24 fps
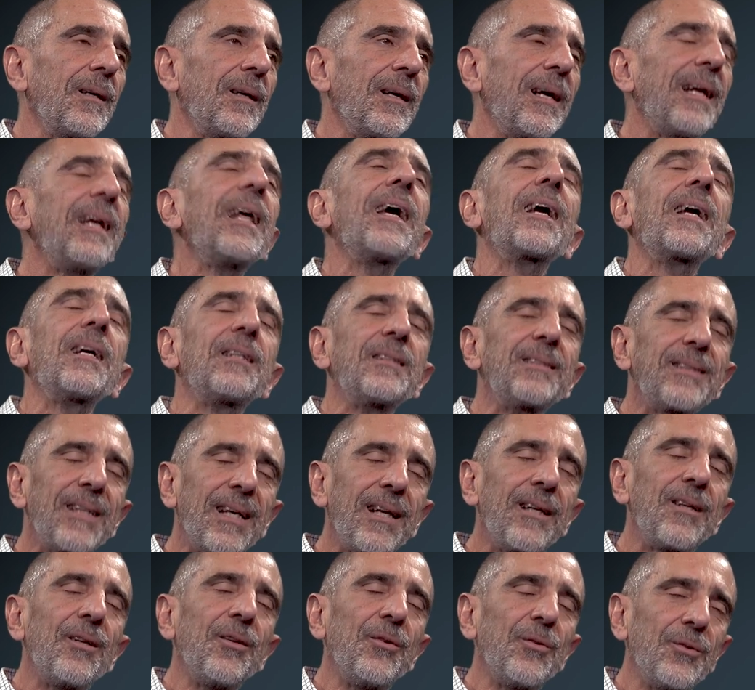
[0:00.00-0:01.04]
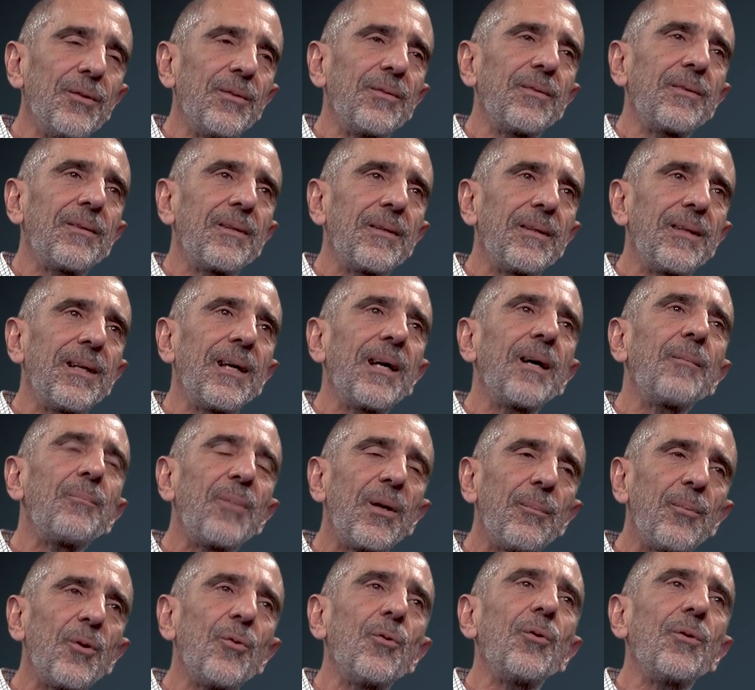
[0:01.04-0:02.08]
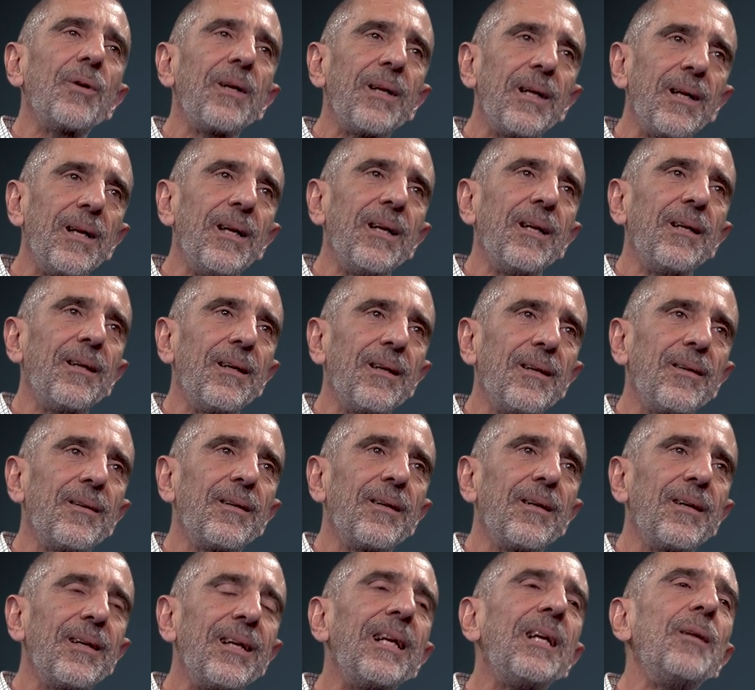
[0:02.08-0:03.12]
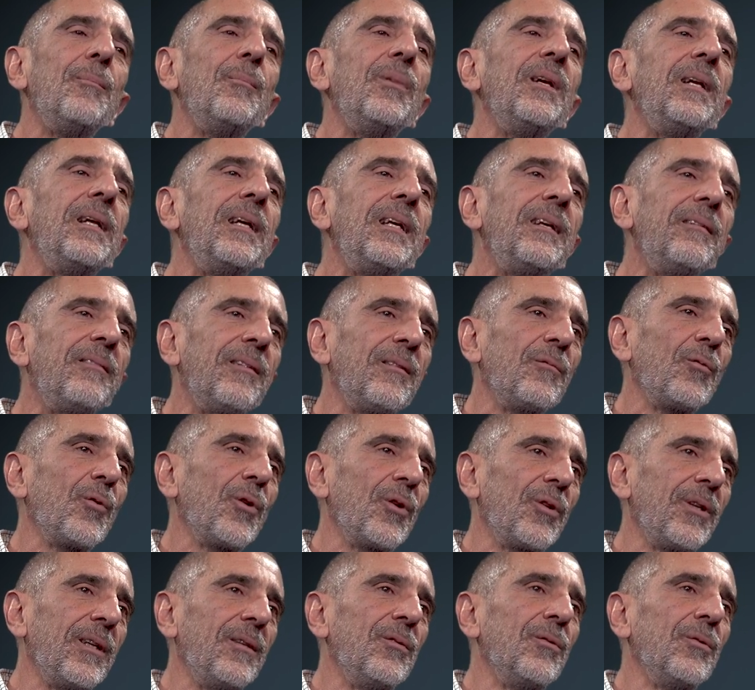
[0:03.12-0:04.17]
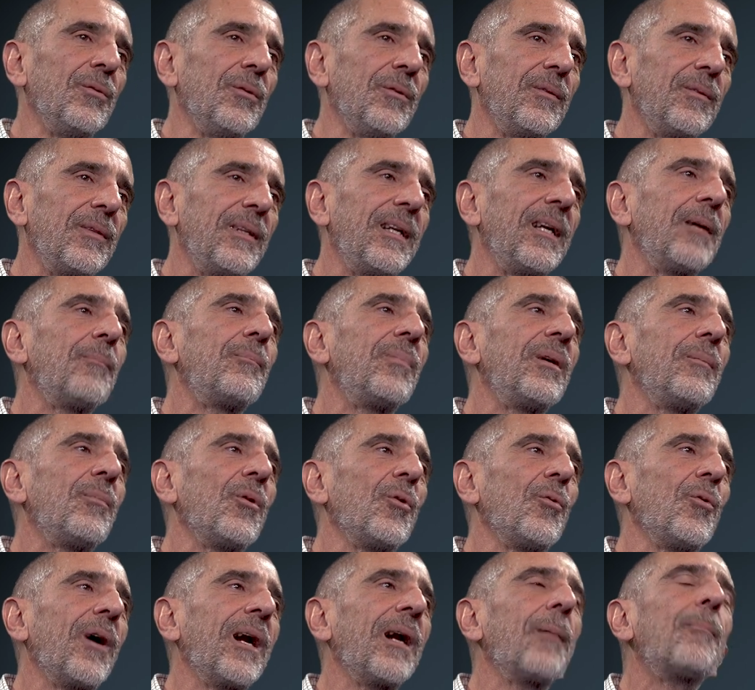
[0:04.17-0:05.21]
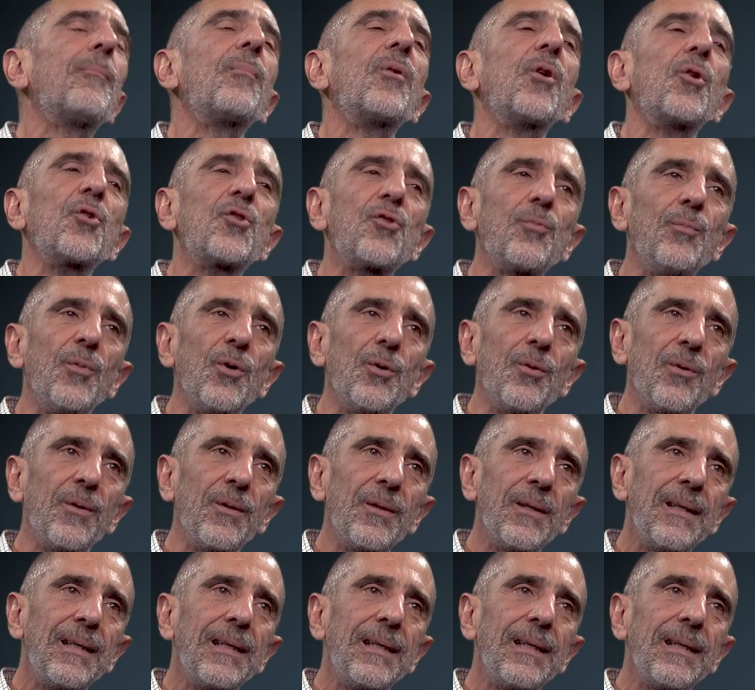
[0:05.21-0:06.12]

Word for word: And I can tell you, there are people who really, really believe in what they do. There are people who are approachable.